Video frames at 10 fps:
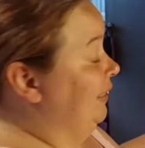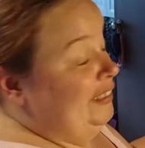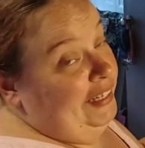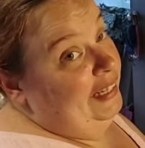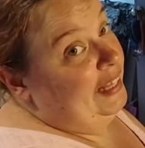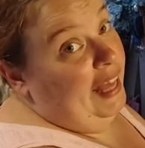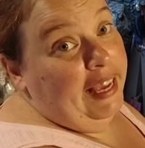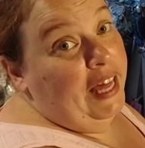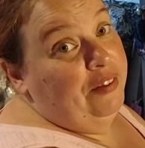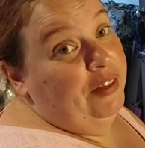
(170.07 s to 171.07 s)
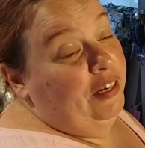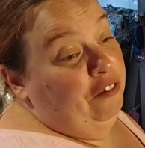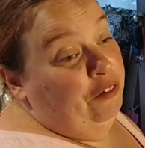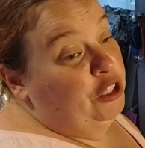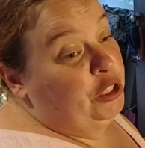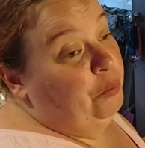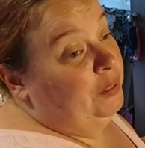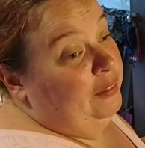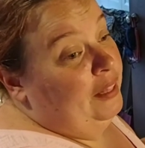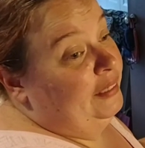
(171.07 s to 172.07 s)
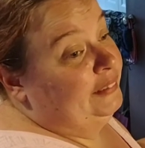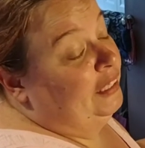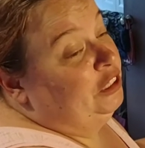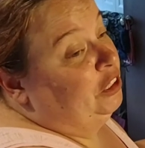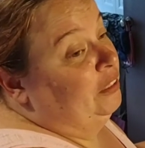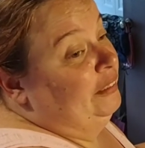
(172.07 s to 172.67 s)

She ate the heck out of it. At yes, first she, she wouldn't let us touch her,